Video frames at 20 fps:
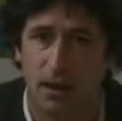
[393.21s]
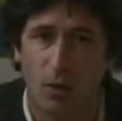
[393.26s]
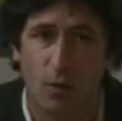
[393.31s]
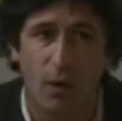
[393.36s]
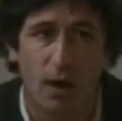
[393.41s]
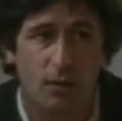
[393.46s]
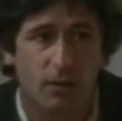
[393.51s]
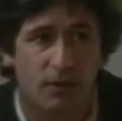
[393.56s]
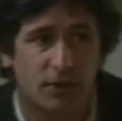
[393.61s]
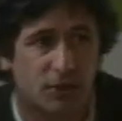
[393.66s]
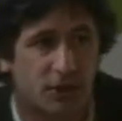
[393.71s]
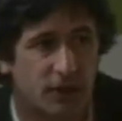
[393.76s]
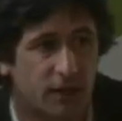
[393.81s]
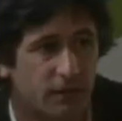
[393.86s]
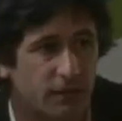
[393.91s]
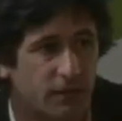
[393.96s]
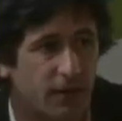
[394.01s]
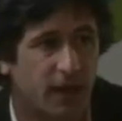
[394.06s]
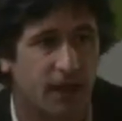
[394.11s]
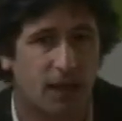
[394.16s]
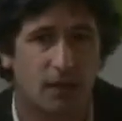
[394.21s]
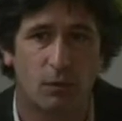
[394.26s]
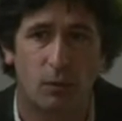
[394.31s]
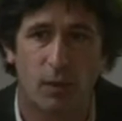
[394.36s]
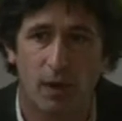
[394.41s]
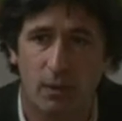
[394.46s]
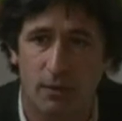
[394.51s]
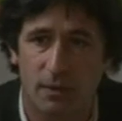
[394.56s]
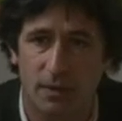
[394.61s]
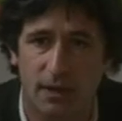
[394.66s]
Where was Sinn Féin?
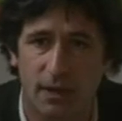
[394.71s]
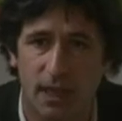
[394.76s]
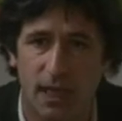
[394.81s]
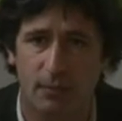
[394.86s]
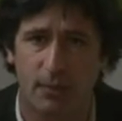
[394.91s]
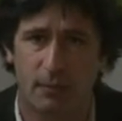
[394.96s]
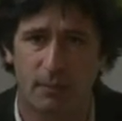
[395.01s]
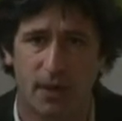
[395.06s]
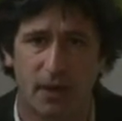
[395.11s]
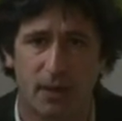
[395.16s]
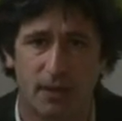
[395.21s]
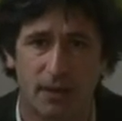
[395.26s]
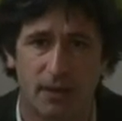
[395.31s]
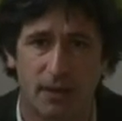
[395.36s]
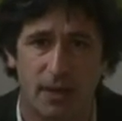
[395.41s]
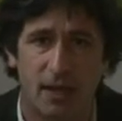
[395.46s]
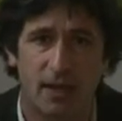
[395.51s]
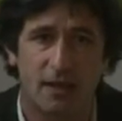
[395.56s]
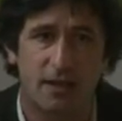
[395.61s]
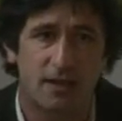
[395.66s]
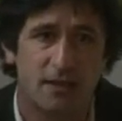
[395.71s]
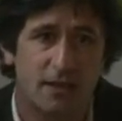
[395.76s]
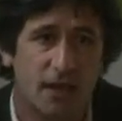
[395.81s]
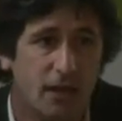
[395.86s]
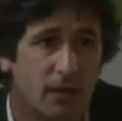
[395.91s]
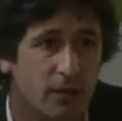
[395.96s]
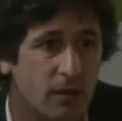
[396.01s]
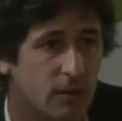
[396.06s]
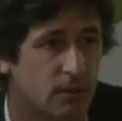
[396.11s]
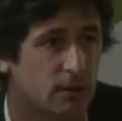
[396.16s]
Where was the Labour Party?
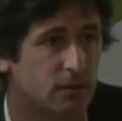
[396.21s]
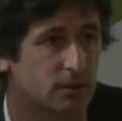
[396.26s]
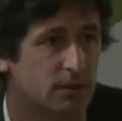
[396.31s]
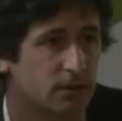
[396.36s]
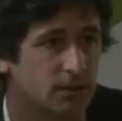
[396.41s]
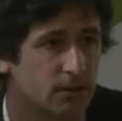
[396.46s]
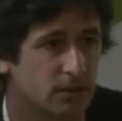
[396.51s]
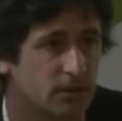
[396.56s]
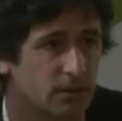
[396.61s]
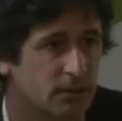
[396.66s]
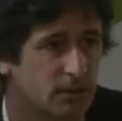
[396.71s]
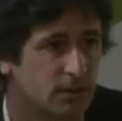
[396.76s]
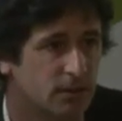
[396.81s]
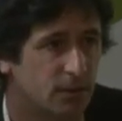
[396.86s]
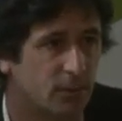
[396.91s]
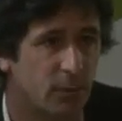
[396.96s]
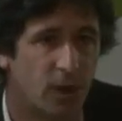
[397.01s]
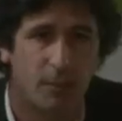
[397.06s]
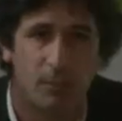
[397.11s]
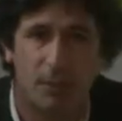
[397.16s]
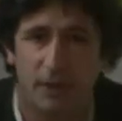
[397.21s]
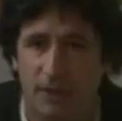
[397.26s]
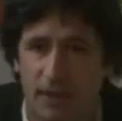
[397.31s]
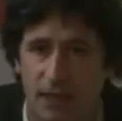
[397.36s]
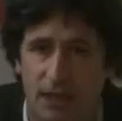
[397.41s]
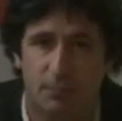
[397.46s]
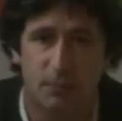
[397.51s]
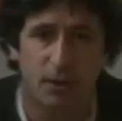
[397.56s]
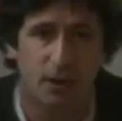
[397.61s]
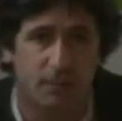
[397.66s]
Zero. Property
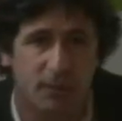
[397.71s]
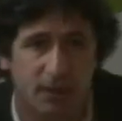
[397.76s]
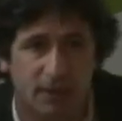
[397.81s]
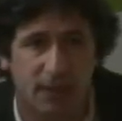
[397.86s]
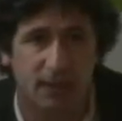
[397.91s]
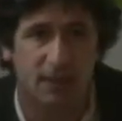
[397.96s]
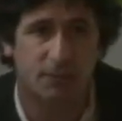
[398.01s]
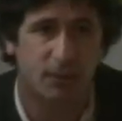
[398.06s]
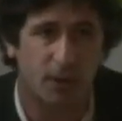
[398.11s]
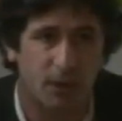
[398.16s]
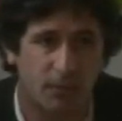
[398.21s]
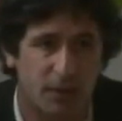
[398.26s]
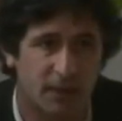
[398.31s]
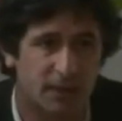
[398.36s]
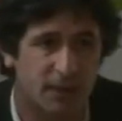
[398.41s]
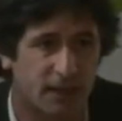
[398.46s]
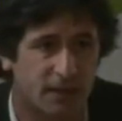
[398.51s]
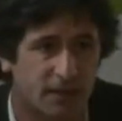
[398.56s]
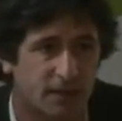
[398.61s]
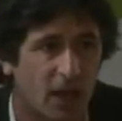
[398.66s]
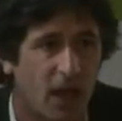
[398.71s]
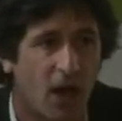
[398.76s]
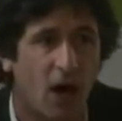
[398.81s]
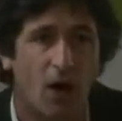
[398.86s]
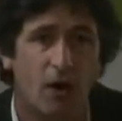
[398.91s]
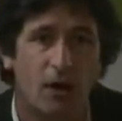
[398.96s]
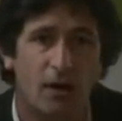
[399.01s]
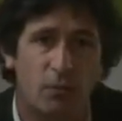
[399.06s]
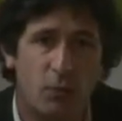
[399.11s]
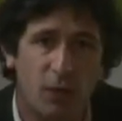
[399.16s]
tax, property tax, property tax.
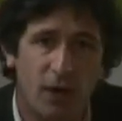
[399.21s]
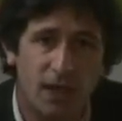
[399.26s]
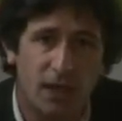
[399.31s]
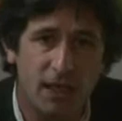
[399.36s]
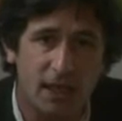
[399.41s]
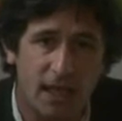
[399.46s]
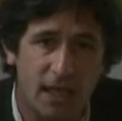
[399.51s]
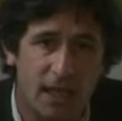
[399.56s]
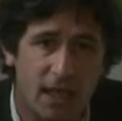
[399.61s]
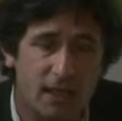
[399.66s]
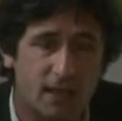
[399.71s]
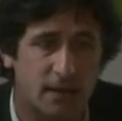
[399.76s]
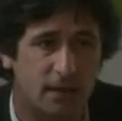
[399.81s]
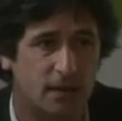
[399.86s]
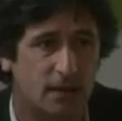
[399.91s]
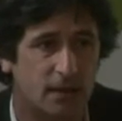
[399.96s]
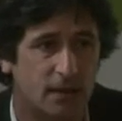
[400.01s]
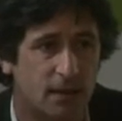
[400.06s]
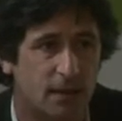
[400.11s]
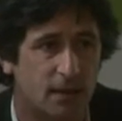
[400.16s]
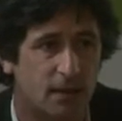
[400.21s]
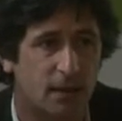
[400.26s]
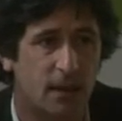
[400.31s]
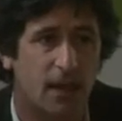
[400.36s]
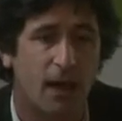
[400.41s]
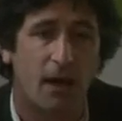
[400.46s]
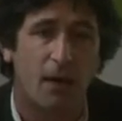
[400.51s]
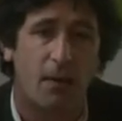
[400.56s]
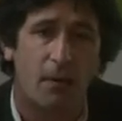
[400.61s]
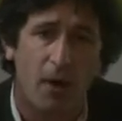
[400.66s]
And we need
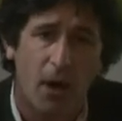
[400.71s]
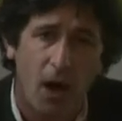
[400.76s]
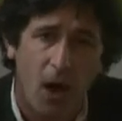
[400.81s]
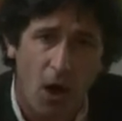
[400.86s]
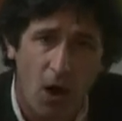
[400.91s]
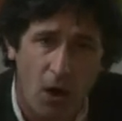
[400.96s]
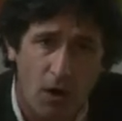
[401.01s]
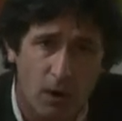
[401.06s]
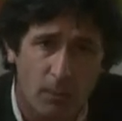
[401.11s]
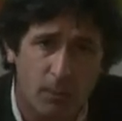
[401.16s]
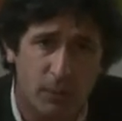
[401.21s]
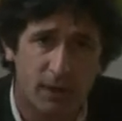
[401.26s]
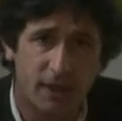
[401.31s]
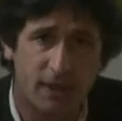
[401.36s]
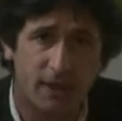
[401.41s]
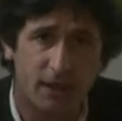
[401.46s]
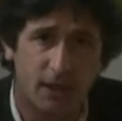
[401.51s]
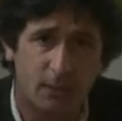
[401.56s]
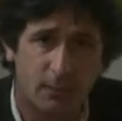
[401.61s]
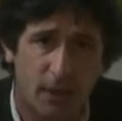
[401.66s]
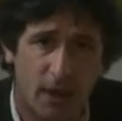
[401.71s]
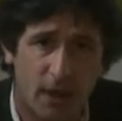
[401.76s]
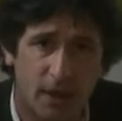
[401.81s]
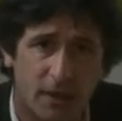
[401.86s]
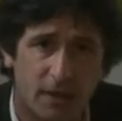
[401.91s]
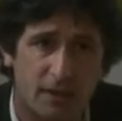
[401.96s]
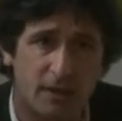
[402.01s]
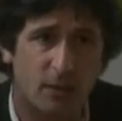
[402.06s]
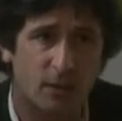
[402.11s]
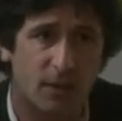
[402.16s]
all political
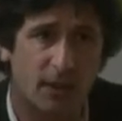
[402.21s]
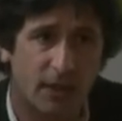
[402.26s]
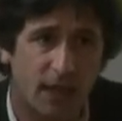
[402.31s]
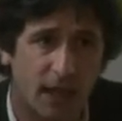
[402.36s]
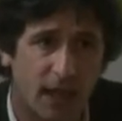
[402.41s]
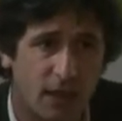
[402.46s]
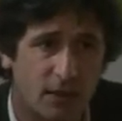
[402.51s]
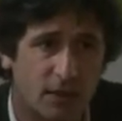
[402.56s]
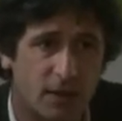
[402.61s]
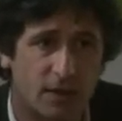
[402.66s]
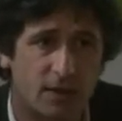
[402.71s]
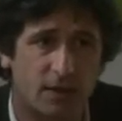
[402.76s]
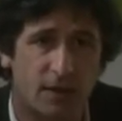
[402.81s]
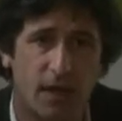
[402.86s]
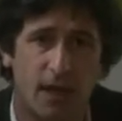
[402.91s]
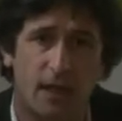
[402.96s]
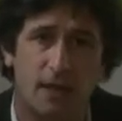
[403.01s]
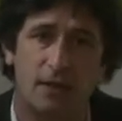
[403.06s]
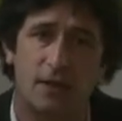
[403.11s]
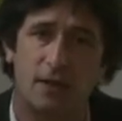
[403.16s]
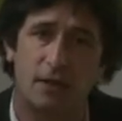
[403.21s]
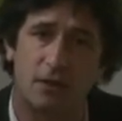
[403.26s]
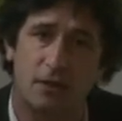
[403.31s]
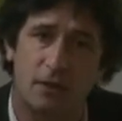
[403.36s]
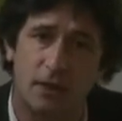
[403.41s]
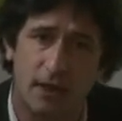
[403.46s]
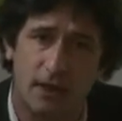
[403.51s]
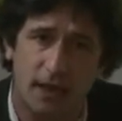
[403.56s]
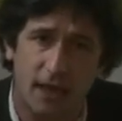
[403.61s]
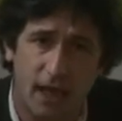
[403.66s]
parties to engage in science and
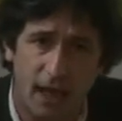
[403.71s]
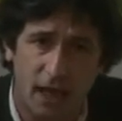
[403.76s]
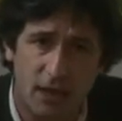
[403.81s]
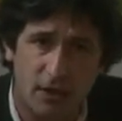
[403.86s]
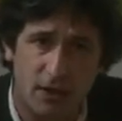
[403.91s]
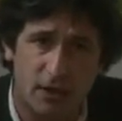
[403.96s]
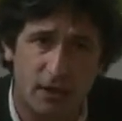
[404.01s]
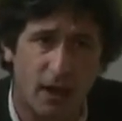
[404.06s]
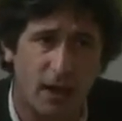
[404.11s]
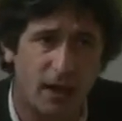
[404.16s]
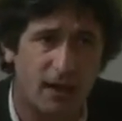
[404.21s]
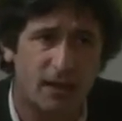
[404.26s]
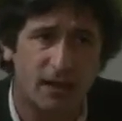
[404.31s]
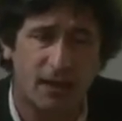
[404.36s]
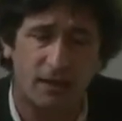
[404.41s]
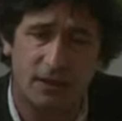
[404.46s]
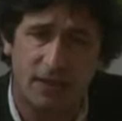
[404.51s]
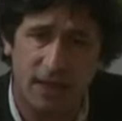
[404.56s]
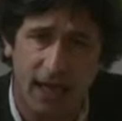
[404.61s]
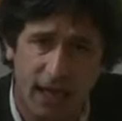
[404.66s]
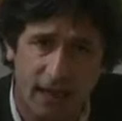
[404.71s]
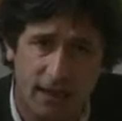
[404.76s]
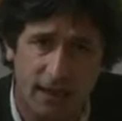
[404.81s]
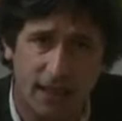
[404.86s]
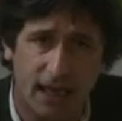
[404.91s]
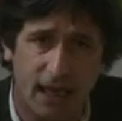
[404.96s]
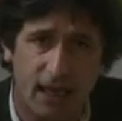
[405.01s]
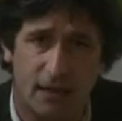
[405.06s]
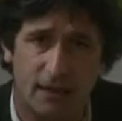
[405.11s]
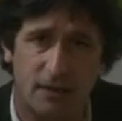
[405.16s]
to engage in the
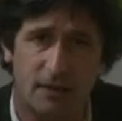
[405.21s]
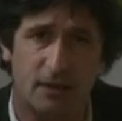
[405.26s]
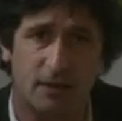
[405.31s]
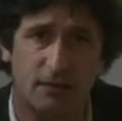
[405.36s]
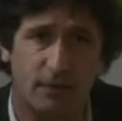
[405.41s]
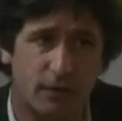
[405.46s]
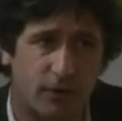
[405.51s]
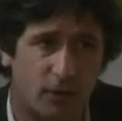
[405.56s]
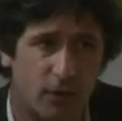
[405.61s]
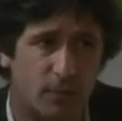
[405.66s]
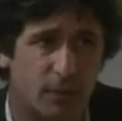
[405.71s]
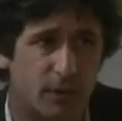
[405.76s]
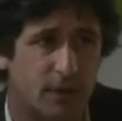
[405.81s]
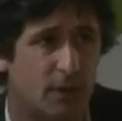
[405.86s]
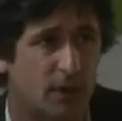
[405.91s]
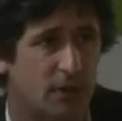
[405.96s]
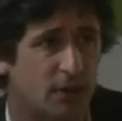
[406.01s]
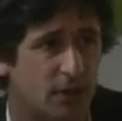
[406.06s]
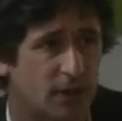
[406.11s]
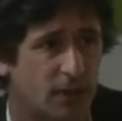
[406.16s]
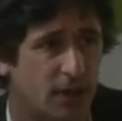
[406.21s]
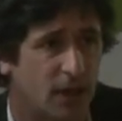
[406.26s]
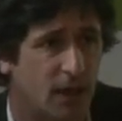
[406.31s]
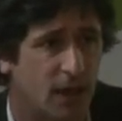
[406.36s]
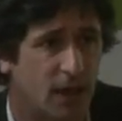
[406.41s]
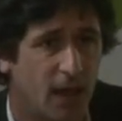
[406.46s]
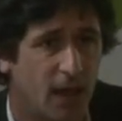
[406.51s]
technicalities of our food production.